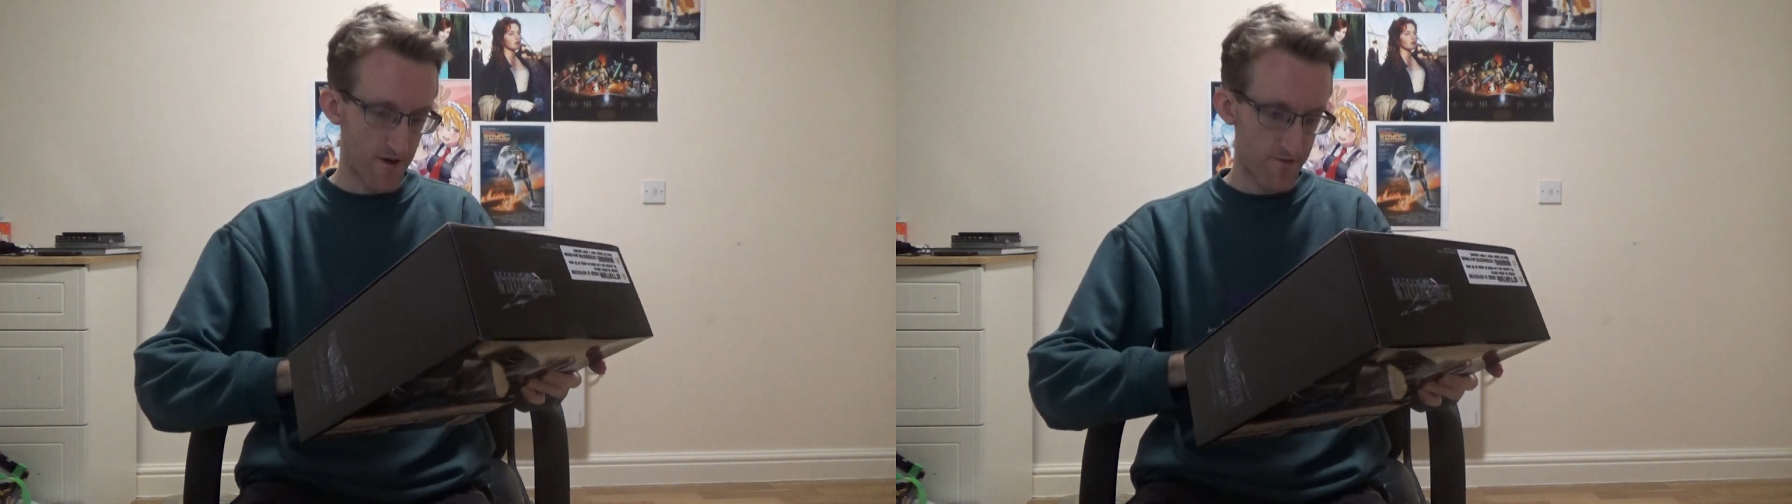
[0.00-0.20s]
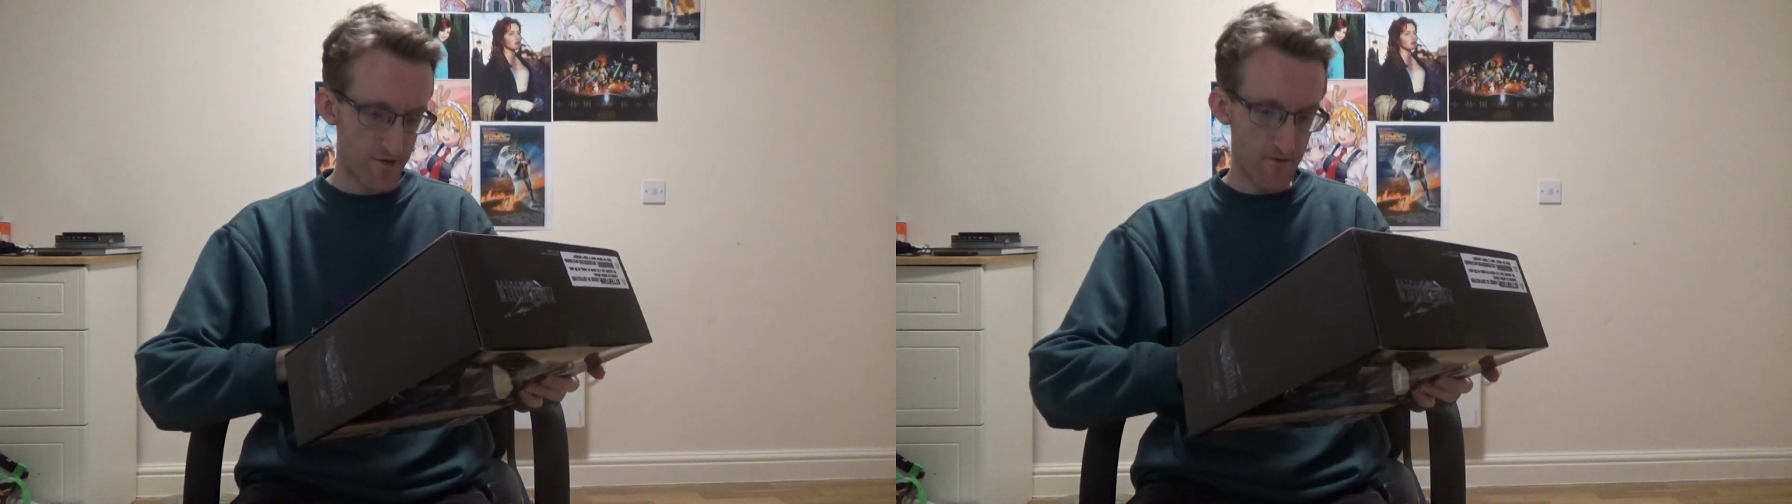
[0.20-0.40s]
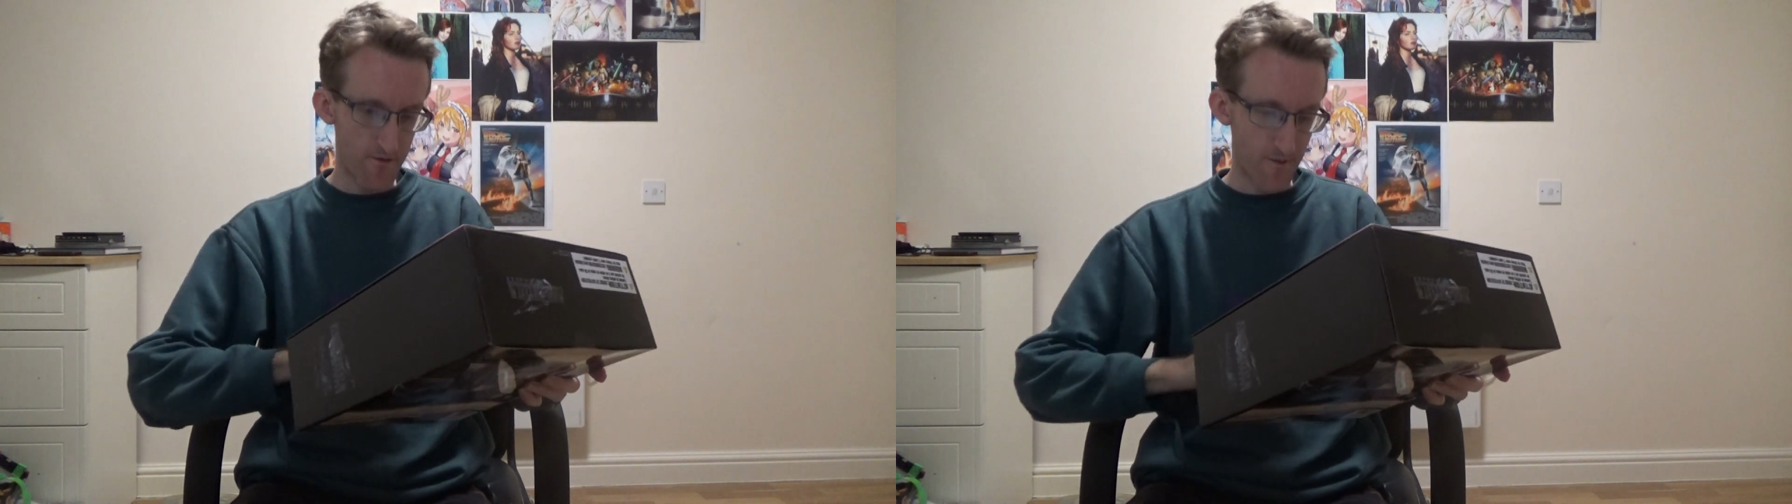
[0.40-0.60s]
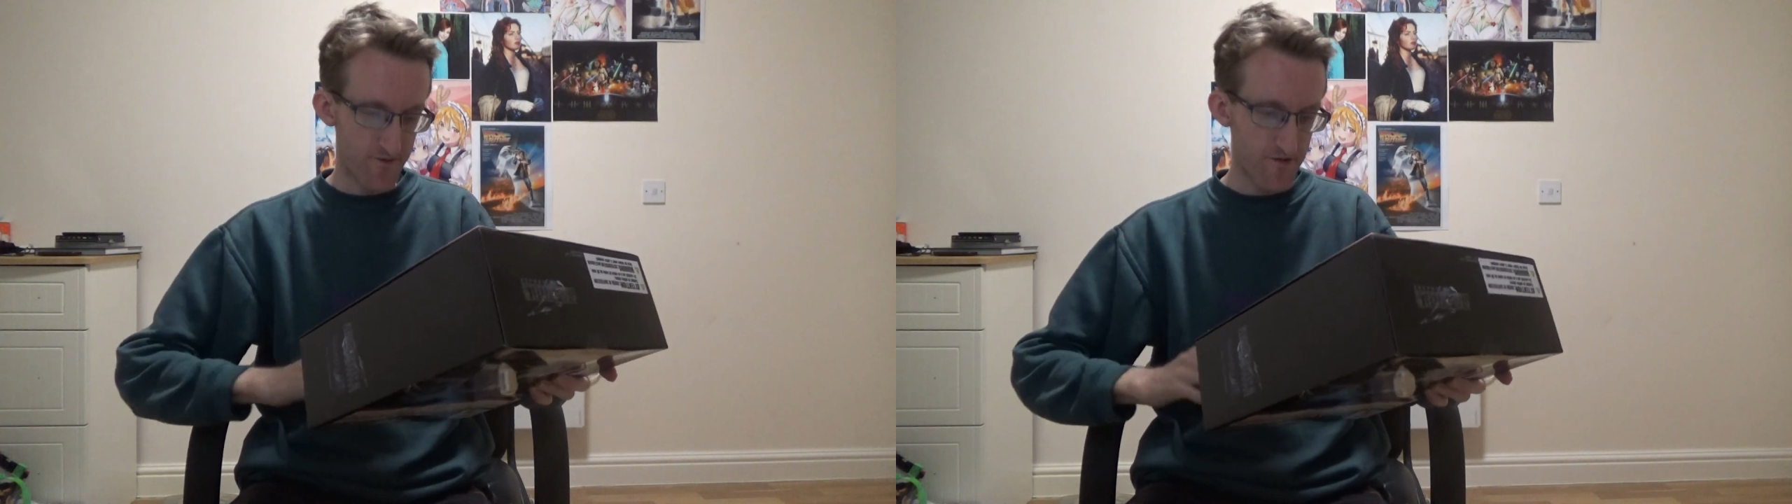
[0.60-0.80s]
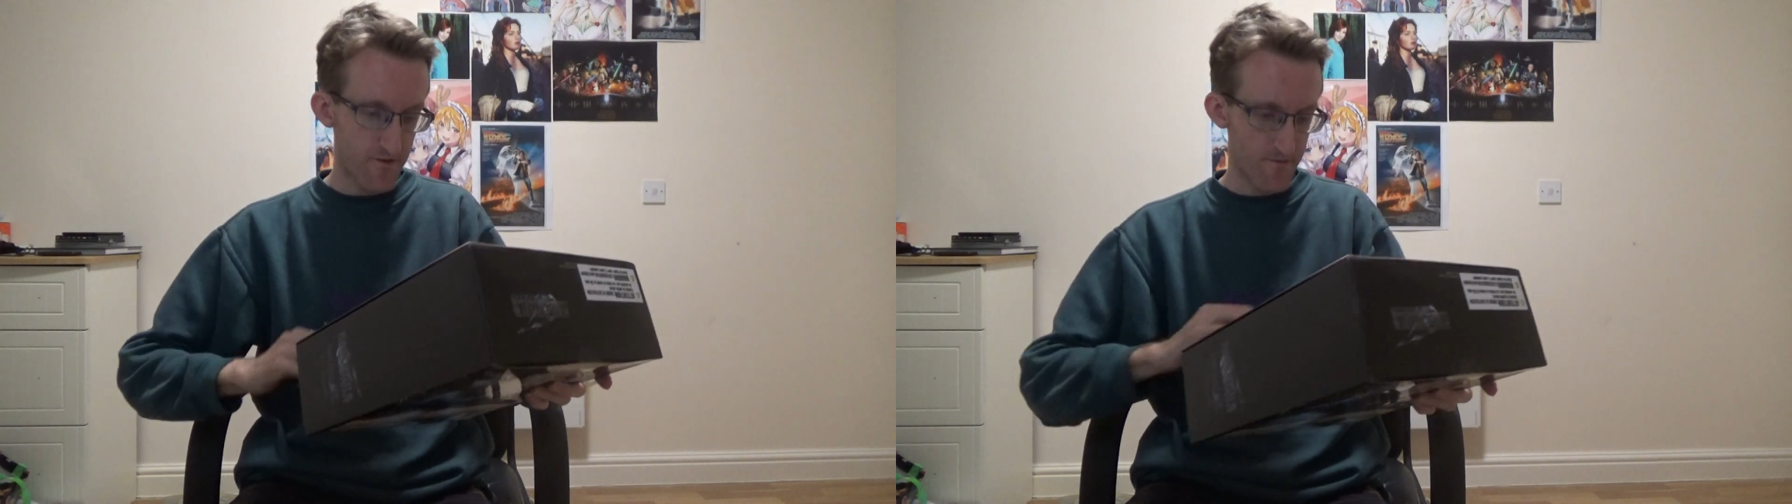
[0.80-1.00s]
You know, I
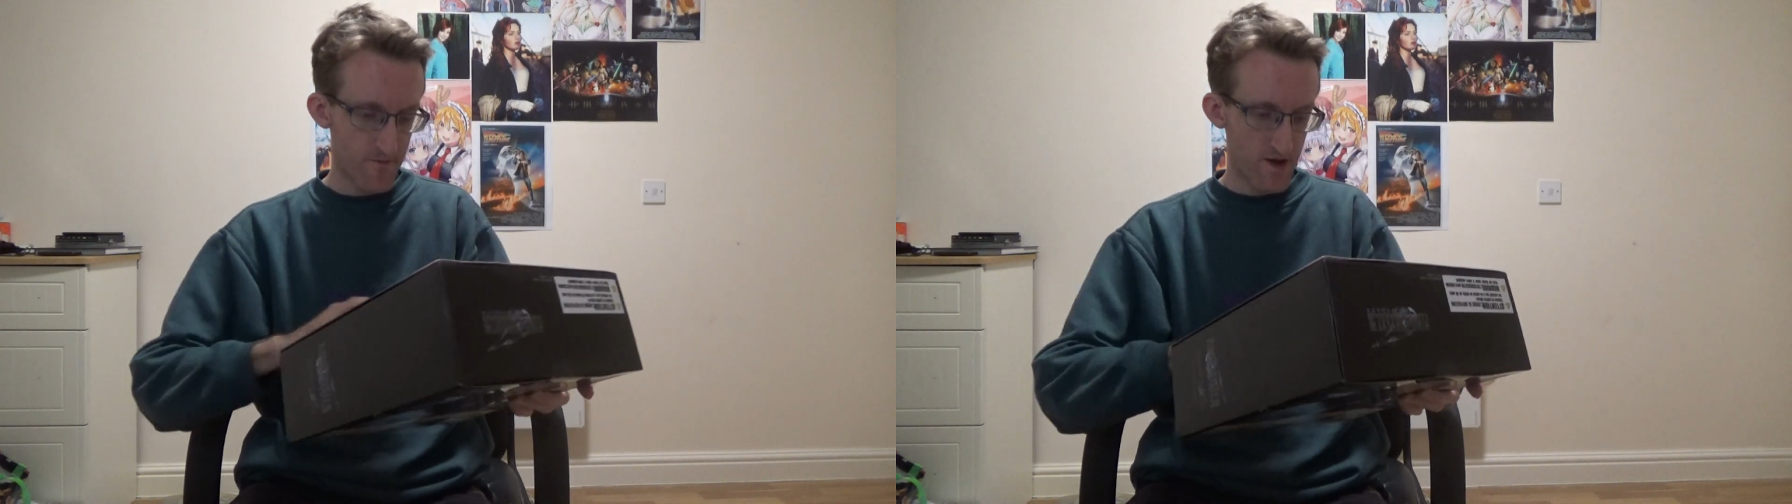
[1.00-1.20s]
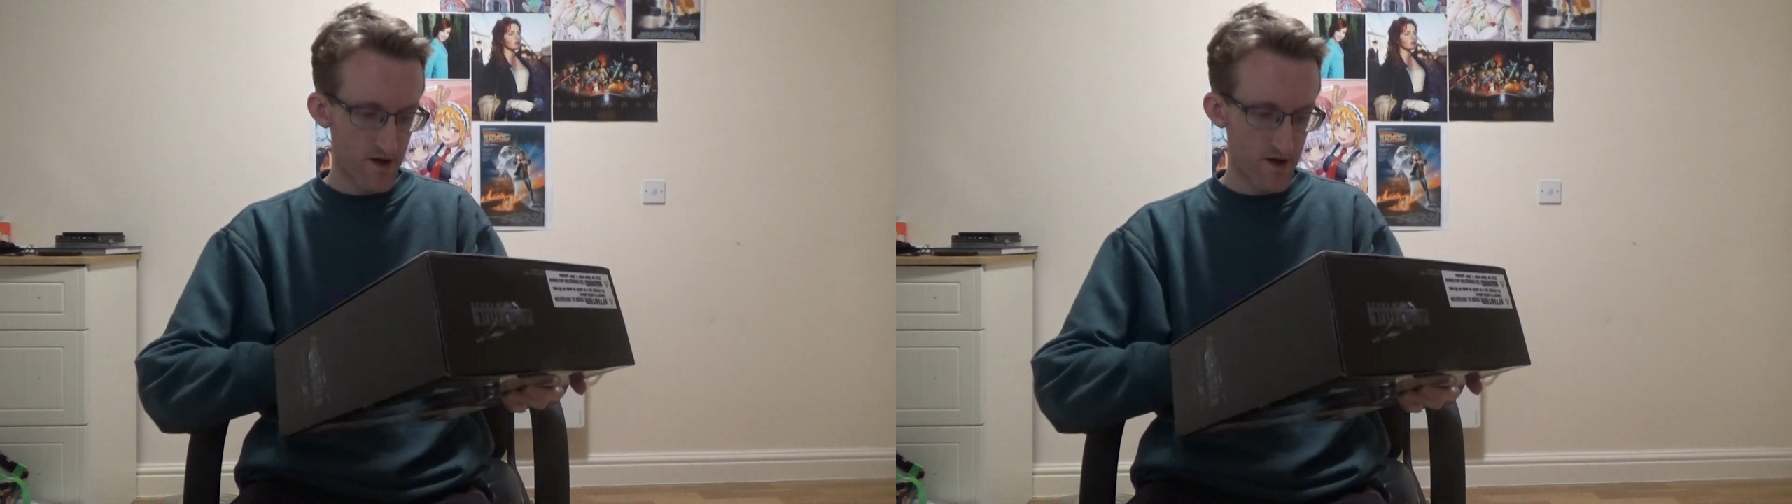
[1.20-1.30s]
presume